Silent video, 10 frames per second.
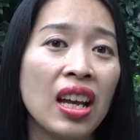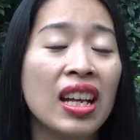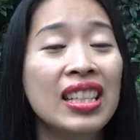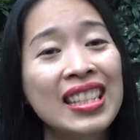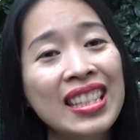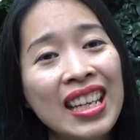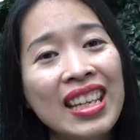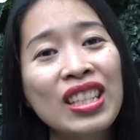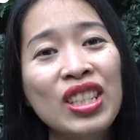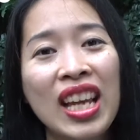
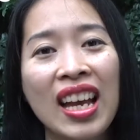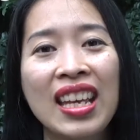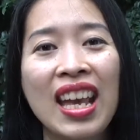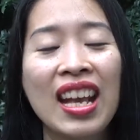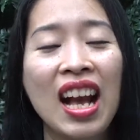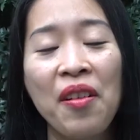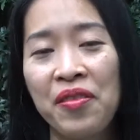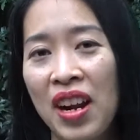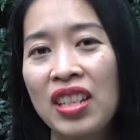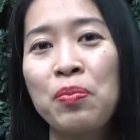consider taking a
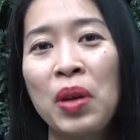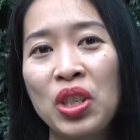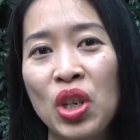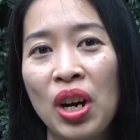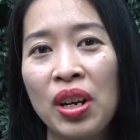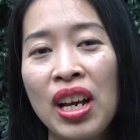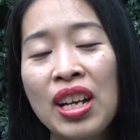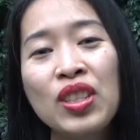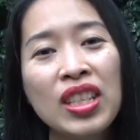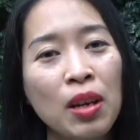fresh picture
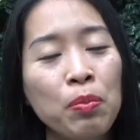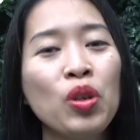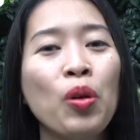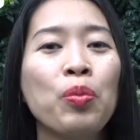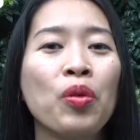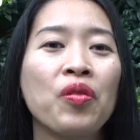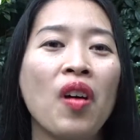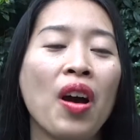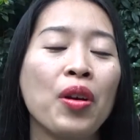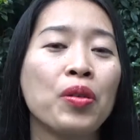to keep your
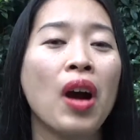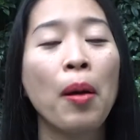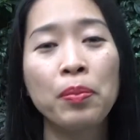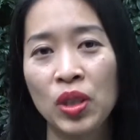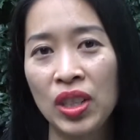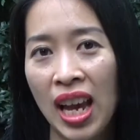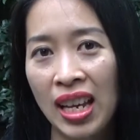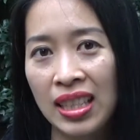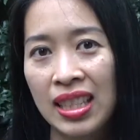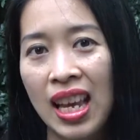profile up to
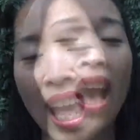date.